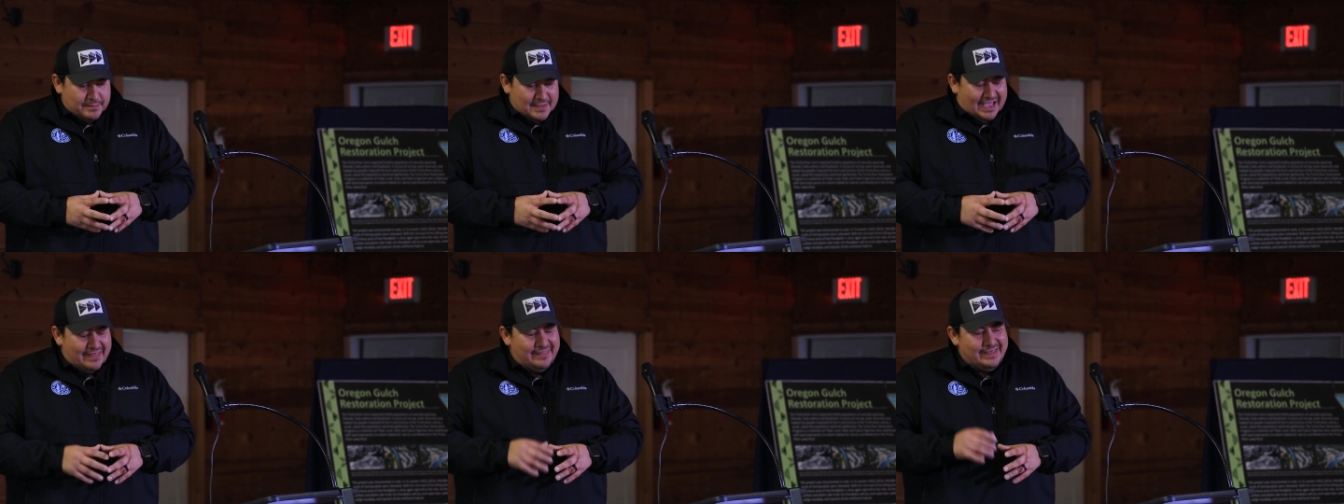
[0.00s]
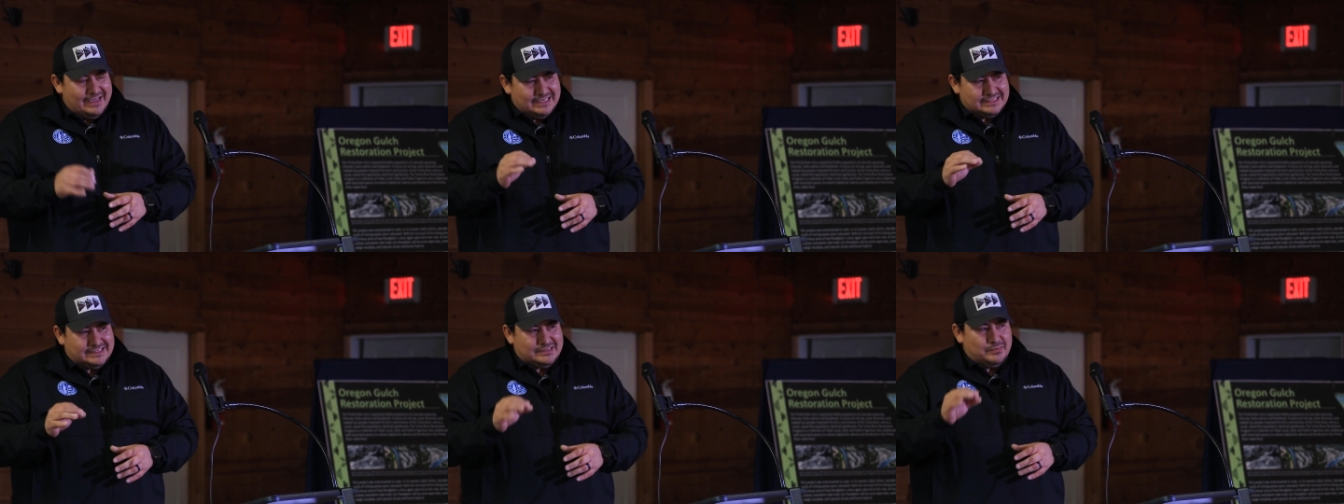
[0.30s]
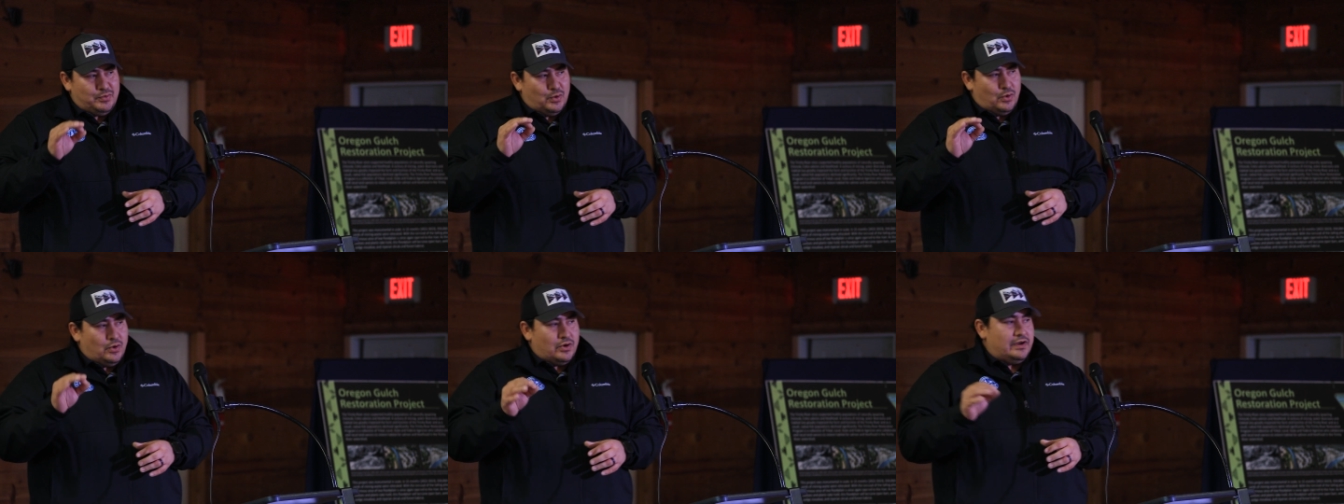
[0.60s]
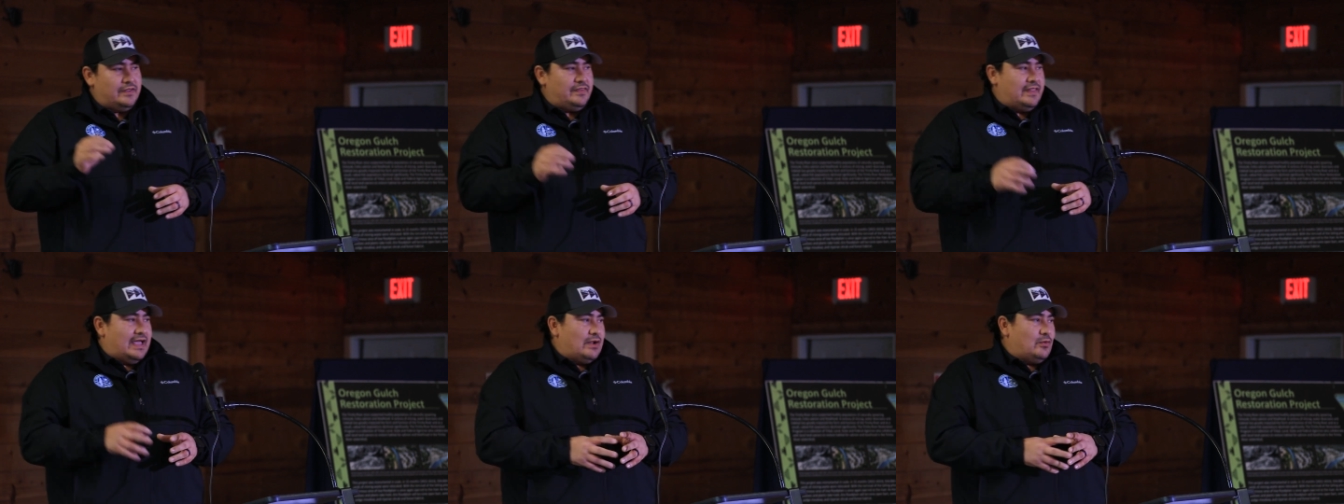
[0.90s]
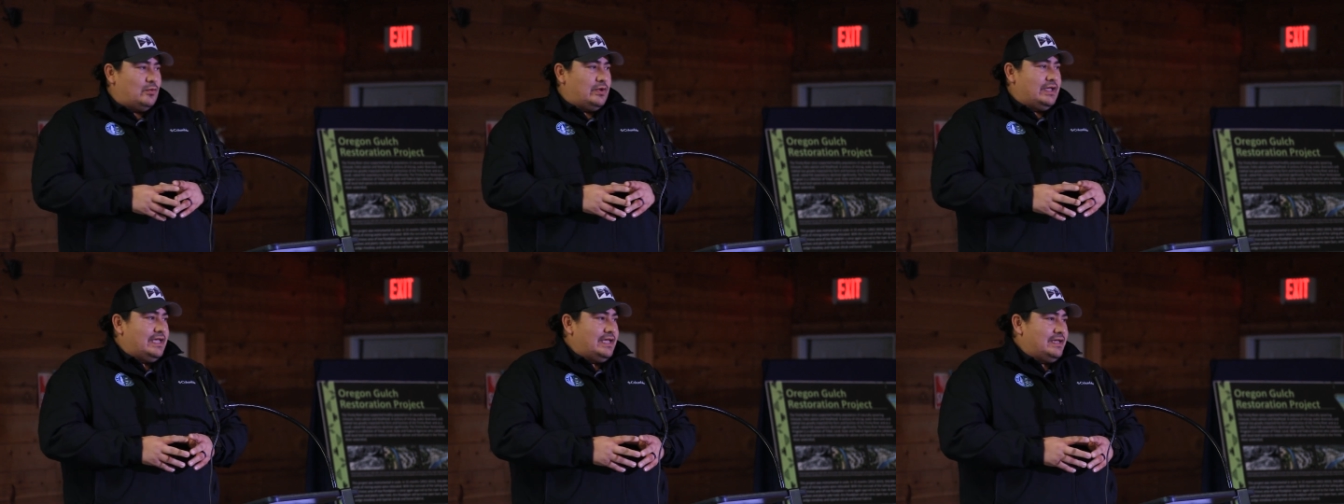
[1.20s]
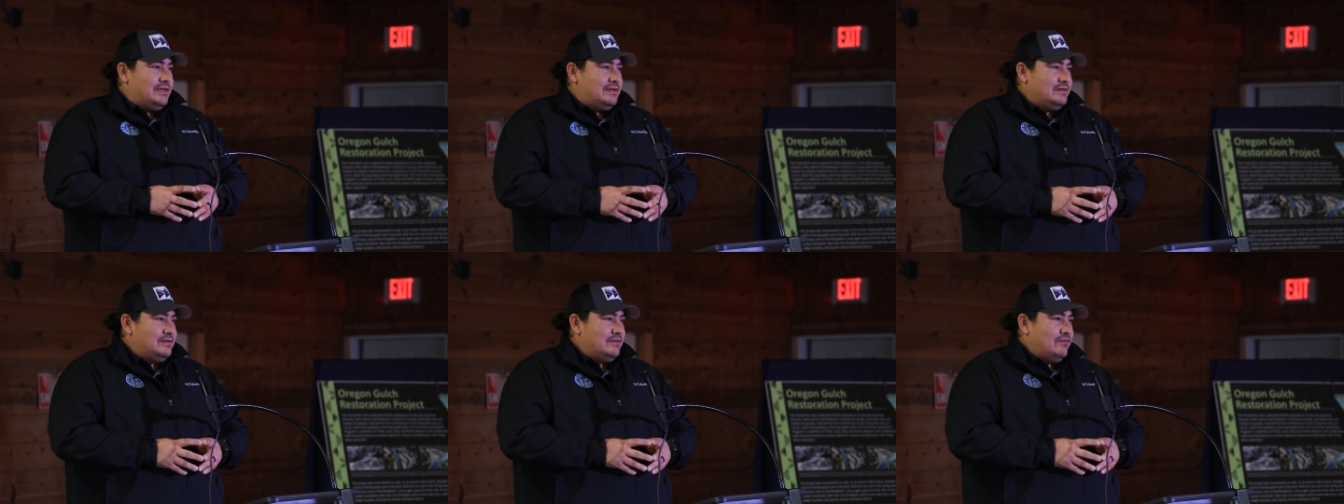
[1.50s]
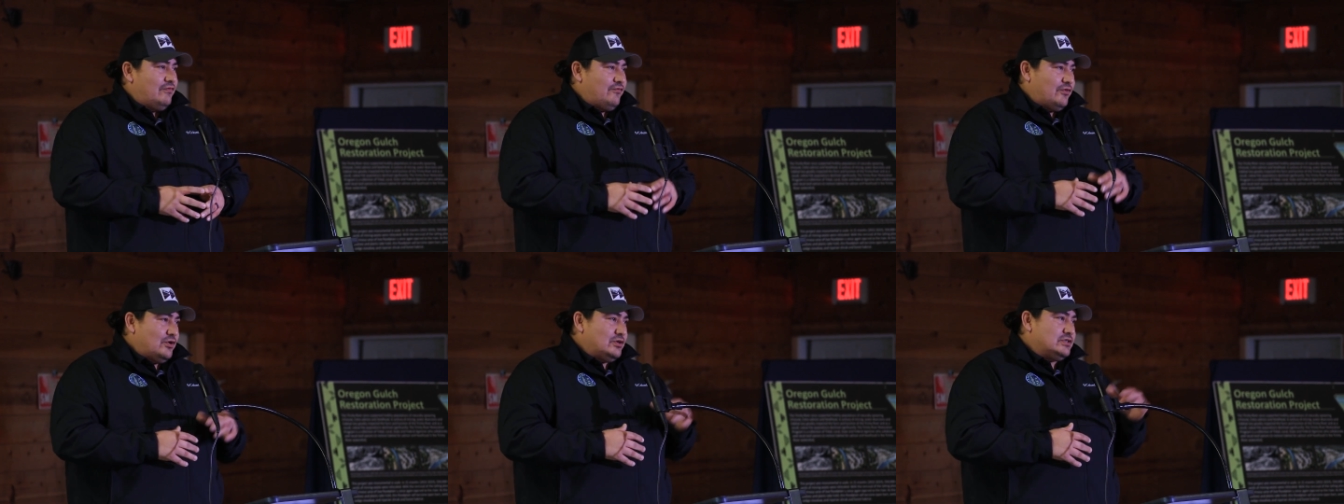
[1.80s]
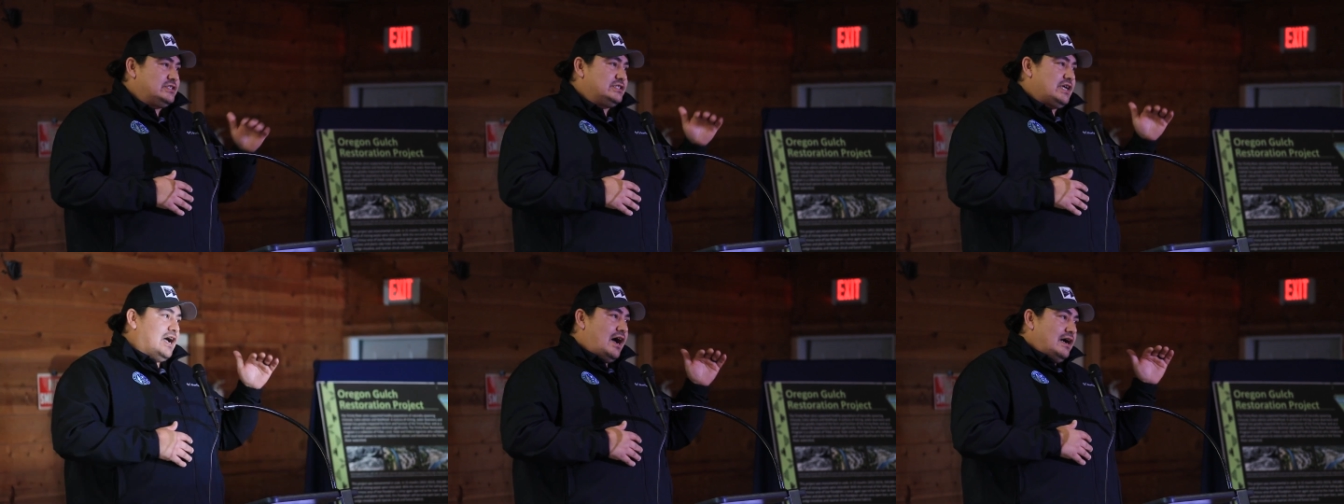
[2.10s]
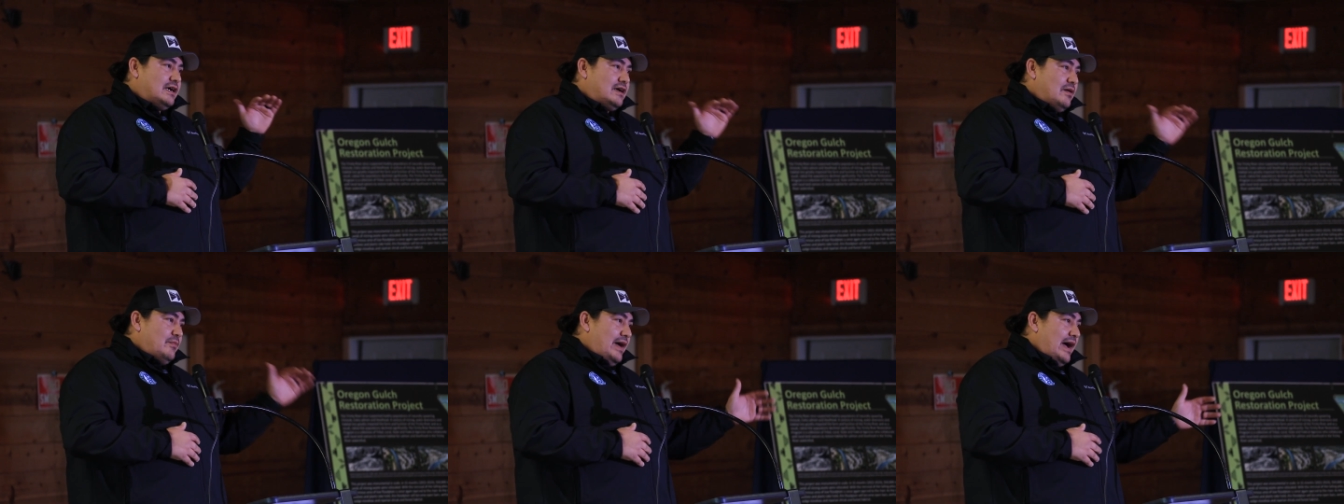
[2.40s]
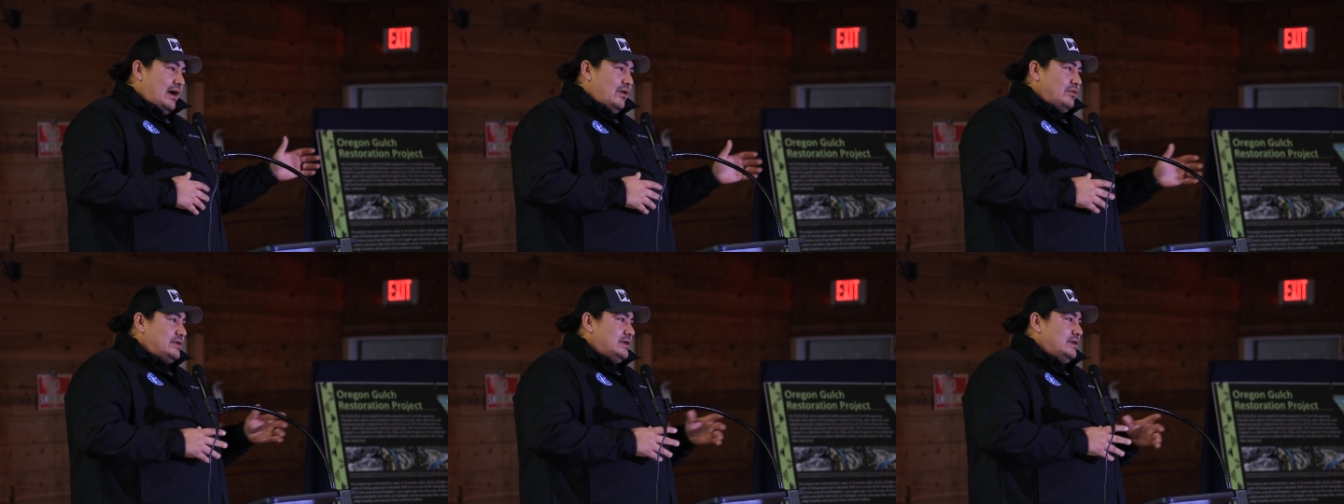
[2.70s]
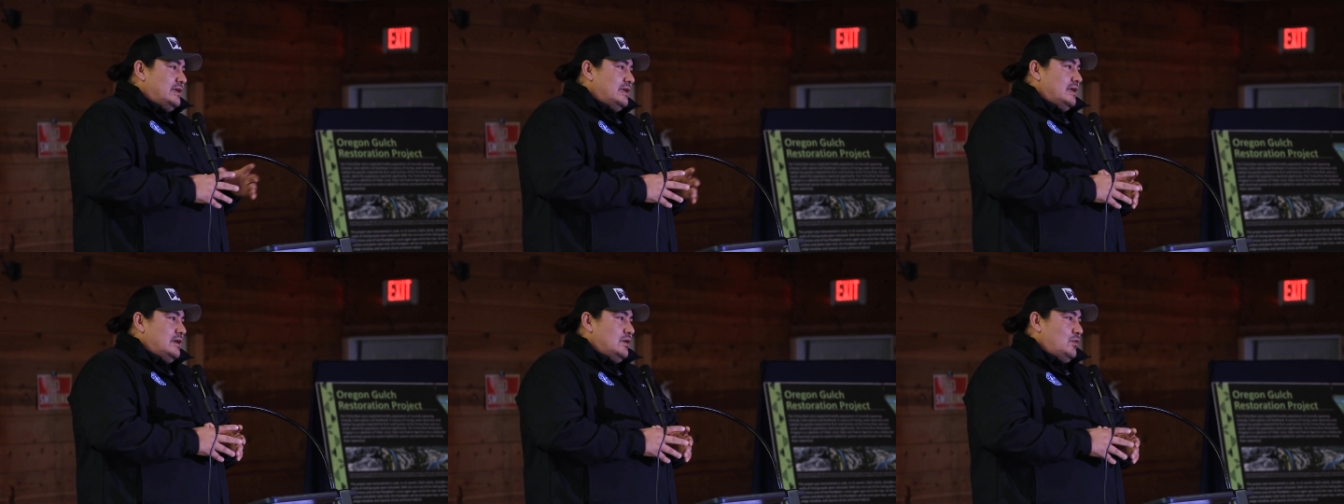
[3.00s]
I think it's important that we first talk about